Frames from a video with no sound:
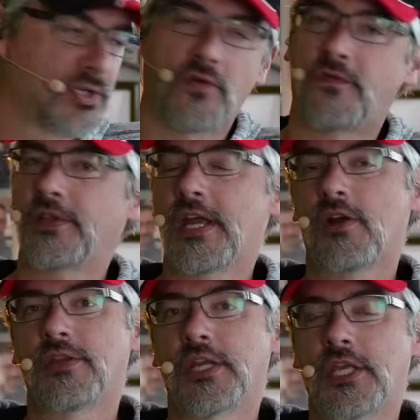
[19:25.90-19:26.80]
over
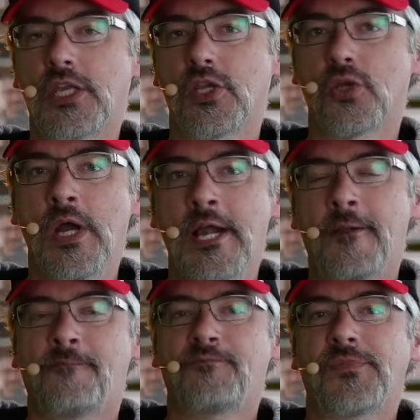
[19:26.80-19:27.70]
there in the queue.
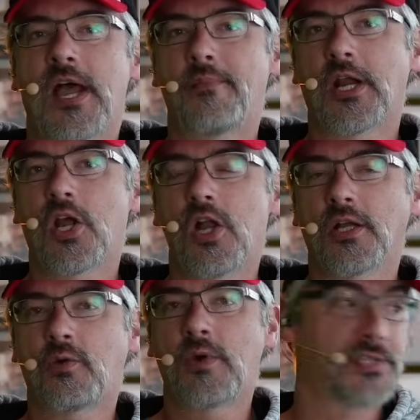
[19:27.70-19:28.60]
I'm going to call
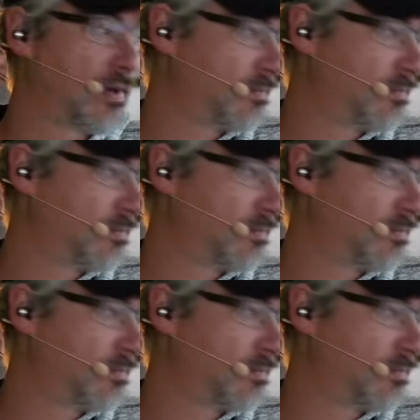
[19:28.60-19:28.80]
it quits. I'm